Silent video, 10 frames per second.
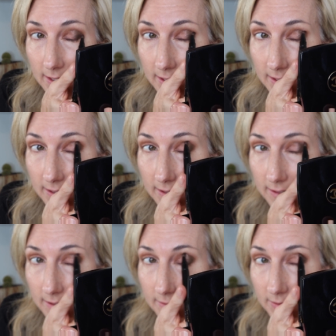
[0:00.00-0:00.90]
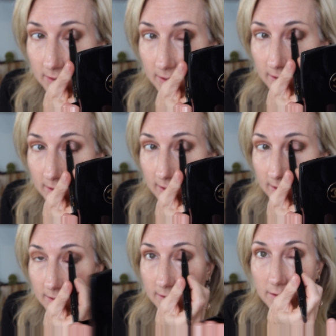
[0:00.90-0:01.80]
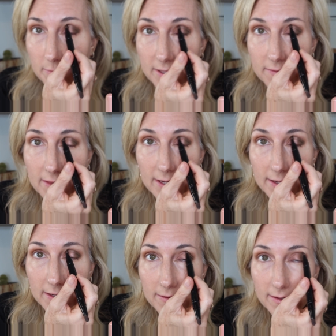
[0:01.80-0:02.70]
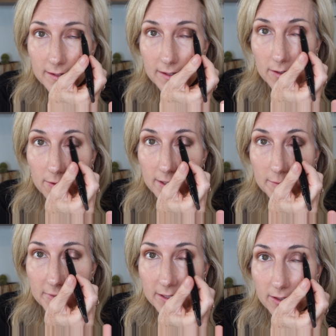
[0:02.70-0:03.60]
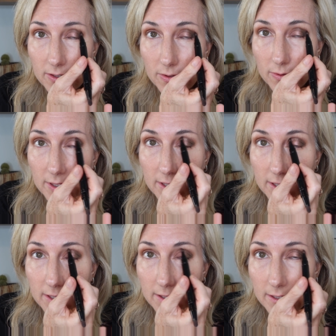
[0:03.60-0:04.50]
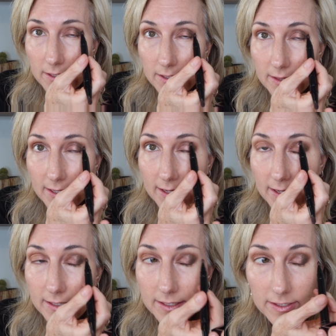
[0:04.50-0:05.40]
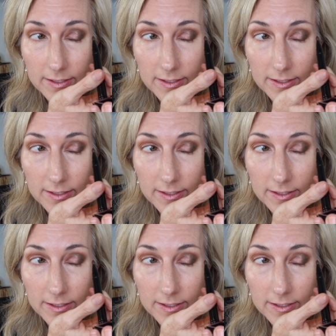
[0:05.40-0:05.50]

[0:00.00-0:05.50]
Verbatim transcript: and I'm just going to take a little bit of that, and I'm going to go up into that.